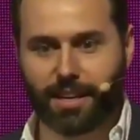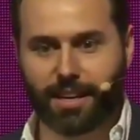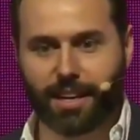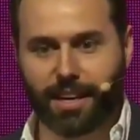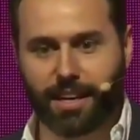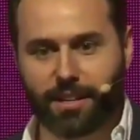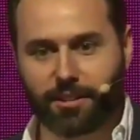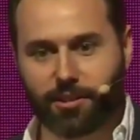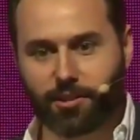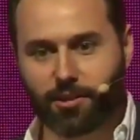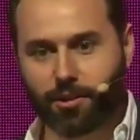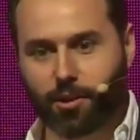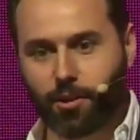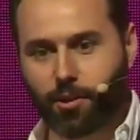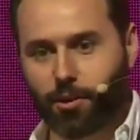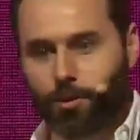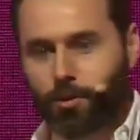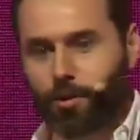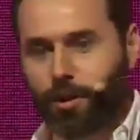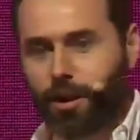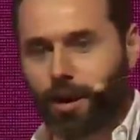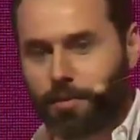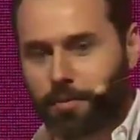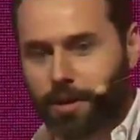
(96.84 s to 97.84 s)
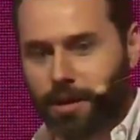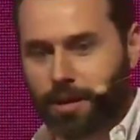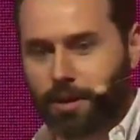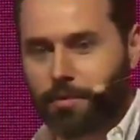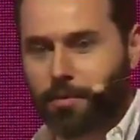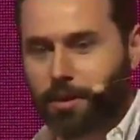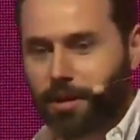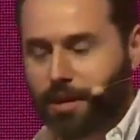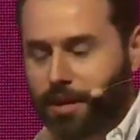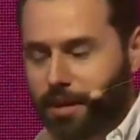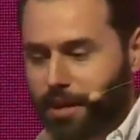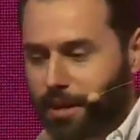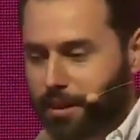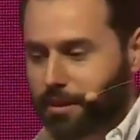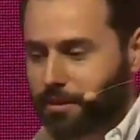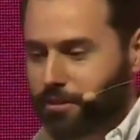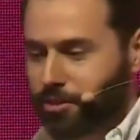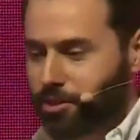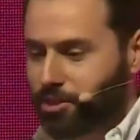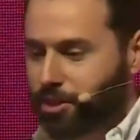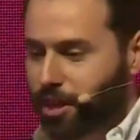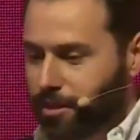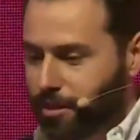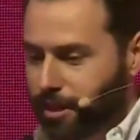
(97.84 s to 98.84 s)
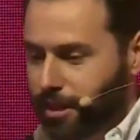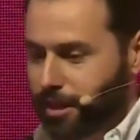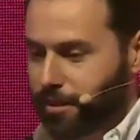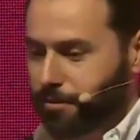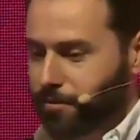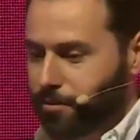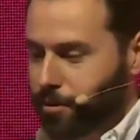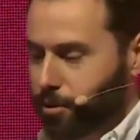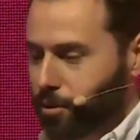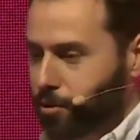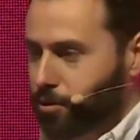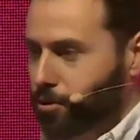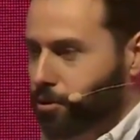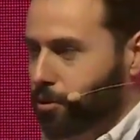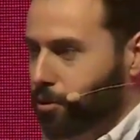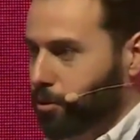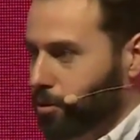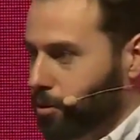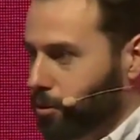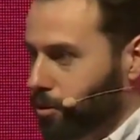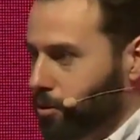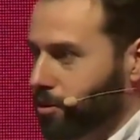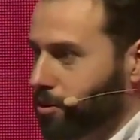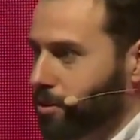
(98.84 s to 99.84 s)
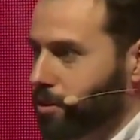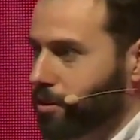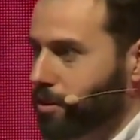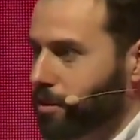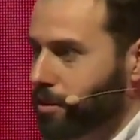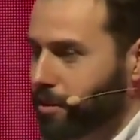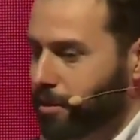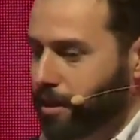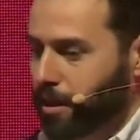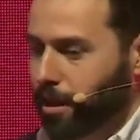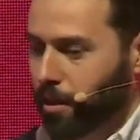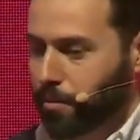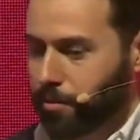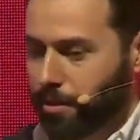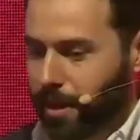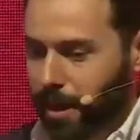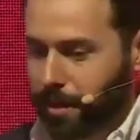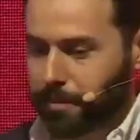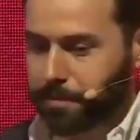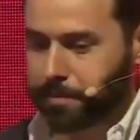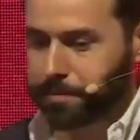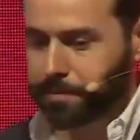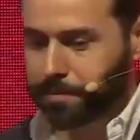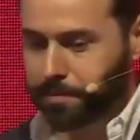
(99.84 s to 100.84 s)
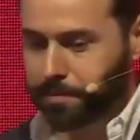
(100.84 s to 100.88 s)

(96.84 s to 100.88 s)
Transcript: And so I'm going to be sharing a few tools to help that.